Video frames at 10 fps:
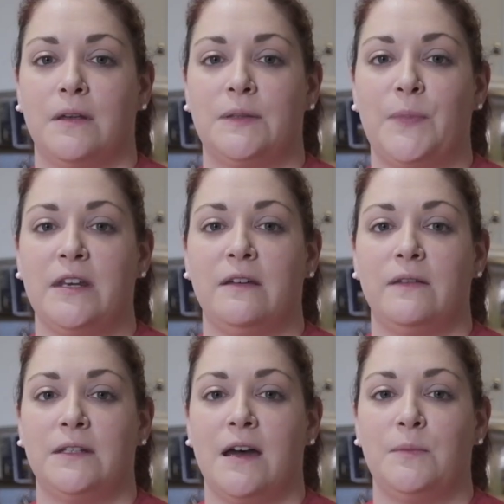spending
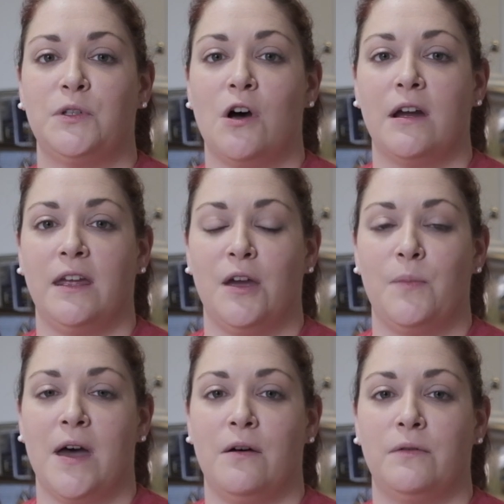the time talking
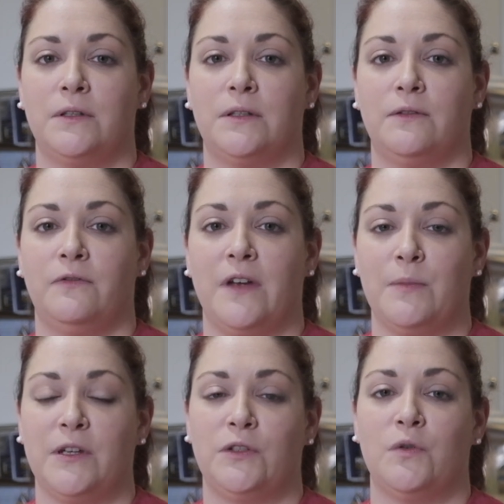about
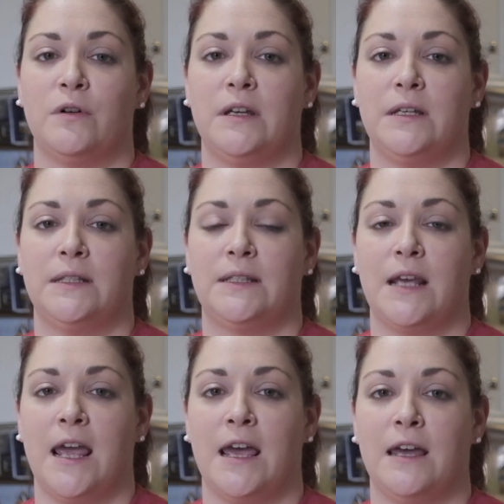family stories
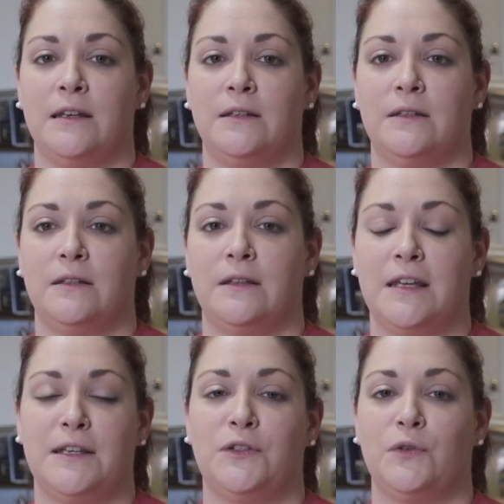and the
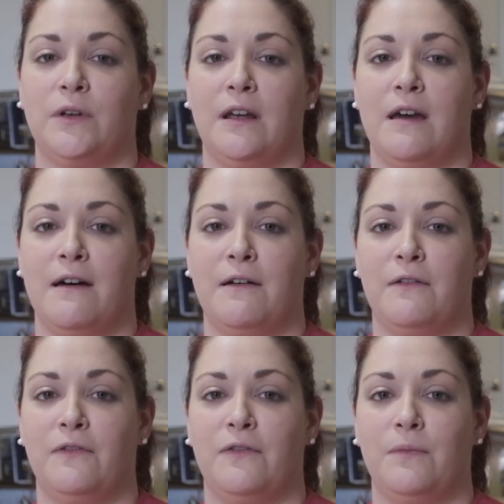history
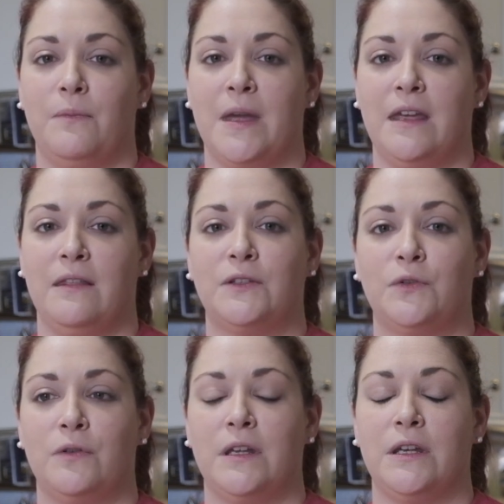of making
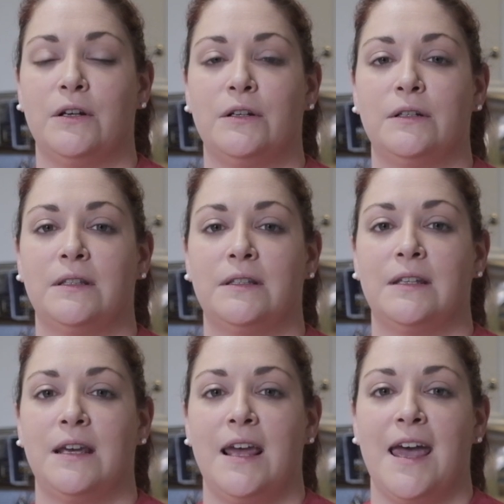this through the years
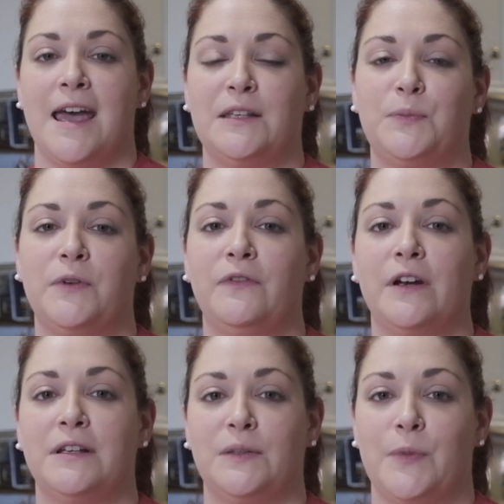has been
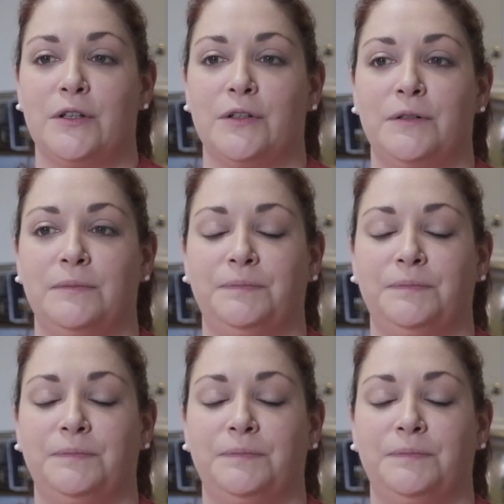very special.